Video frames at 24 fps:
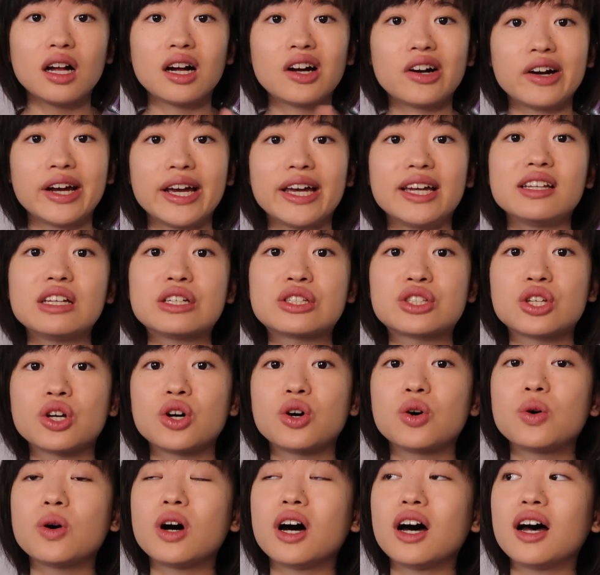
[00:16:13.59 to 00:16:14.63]
All right,
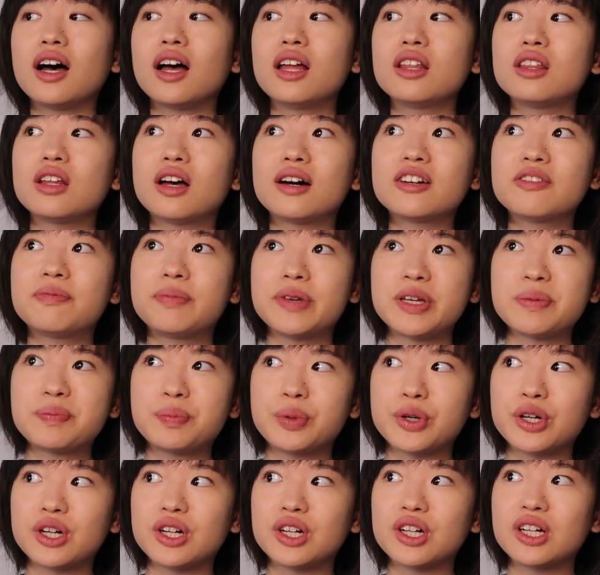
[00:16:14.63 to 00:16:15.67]
so a lot of
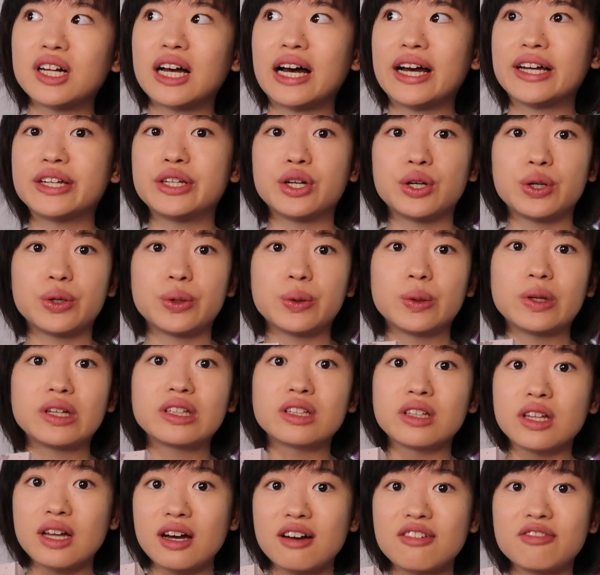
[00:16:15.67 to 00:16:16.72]
people I know
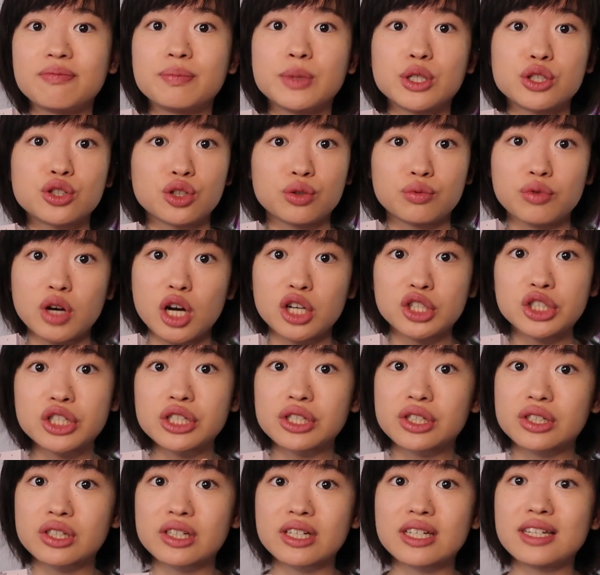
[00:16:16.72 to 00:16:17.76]
love Mr. Rochester.